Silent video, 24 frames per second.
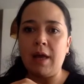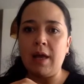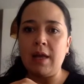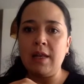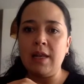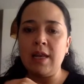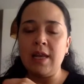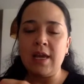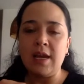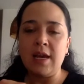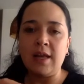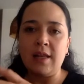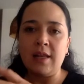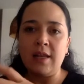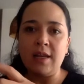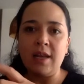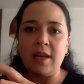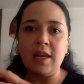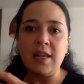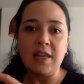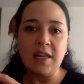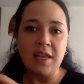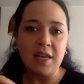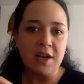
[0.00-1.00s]
legal and
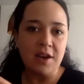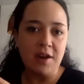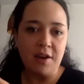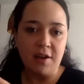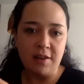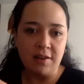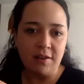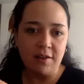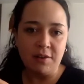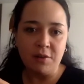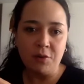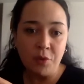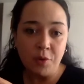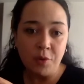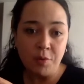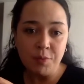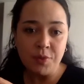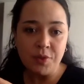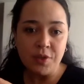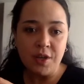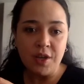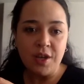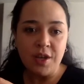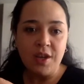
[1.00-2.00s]
illegal
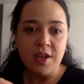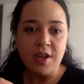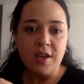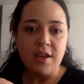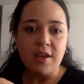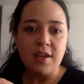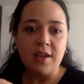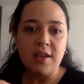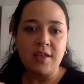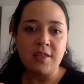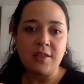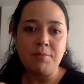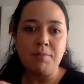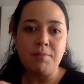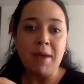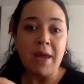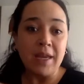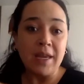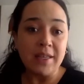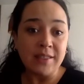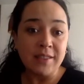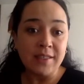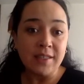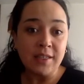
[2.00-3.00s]
groups is
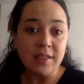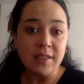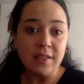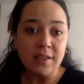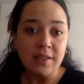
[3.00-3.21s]
based